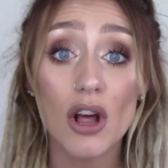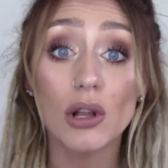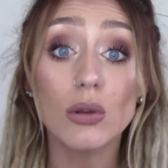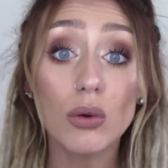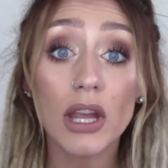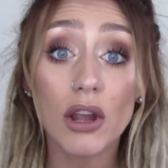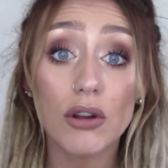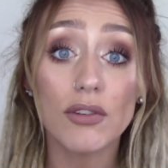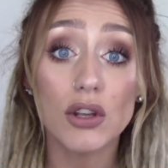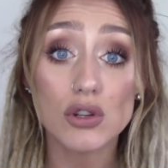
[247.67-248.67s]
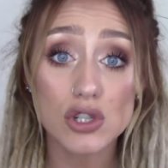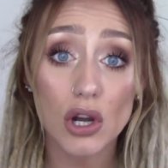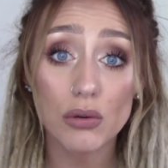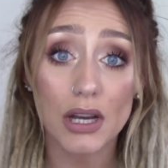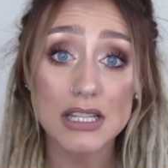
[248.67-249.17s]
looking over your
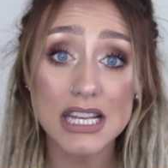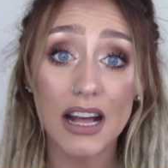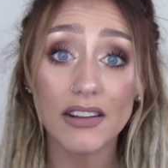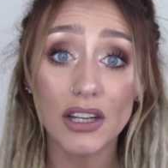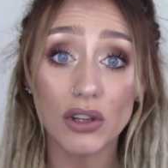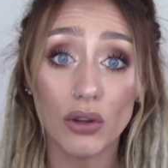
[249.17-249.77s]
shoulder telling